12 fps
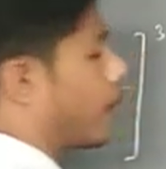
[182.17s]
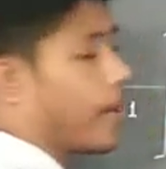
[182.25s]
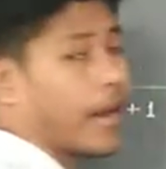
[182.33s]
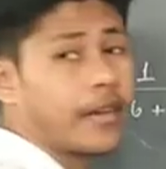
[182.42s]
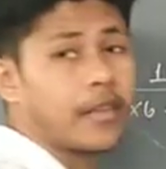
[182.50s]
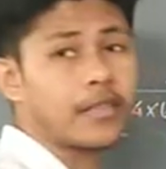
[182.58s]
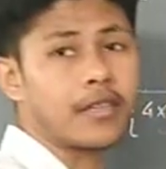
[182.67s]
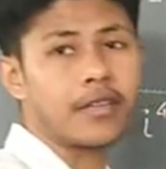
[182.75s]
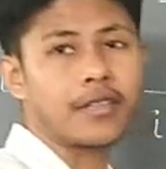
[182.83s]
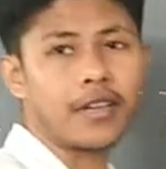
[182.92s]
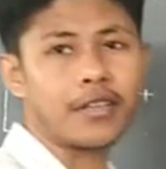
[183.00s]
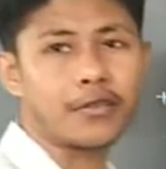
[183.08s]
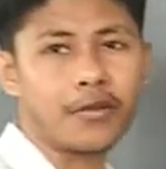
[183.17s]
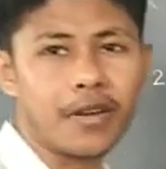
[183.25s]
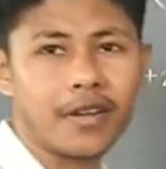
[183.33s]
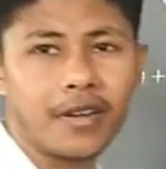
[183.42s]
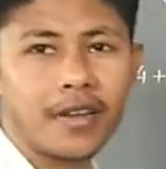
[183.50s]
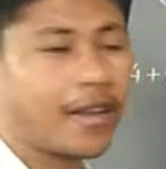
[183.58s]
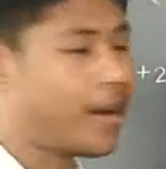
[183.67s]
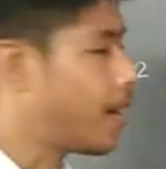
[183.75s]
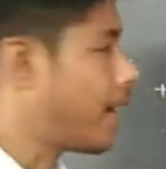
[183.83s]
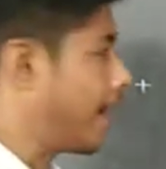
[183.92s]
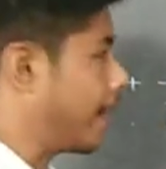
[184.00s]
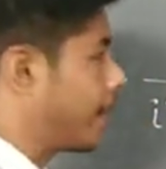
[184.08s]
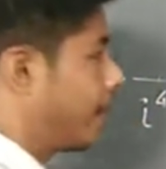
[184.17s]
we write this result is what? I.